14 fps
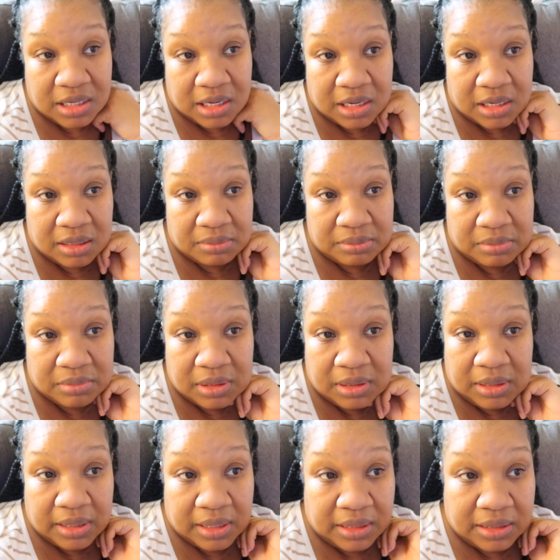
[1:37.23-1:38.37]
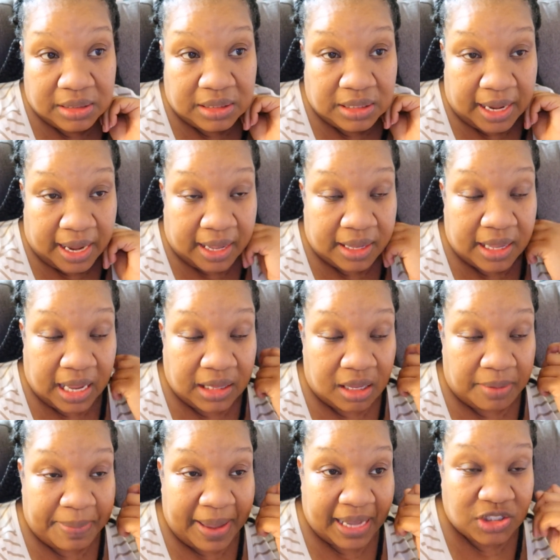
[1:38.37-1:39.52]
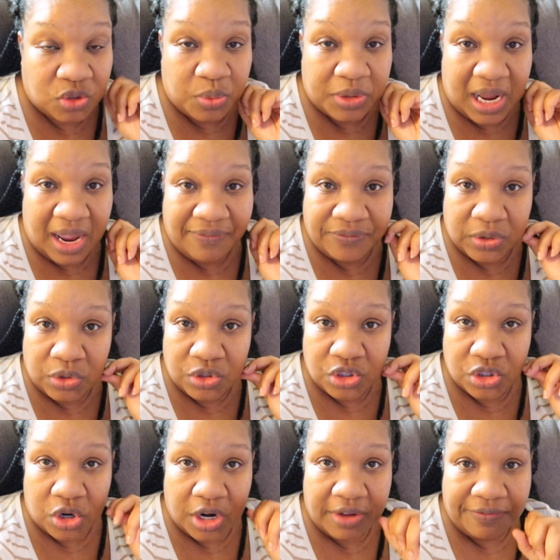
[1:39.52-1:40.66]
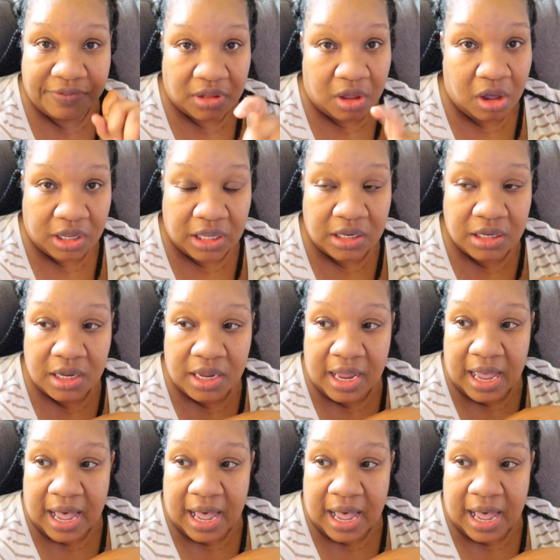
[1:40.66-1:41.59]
Um, yeah, I look back to when I first started vlogging.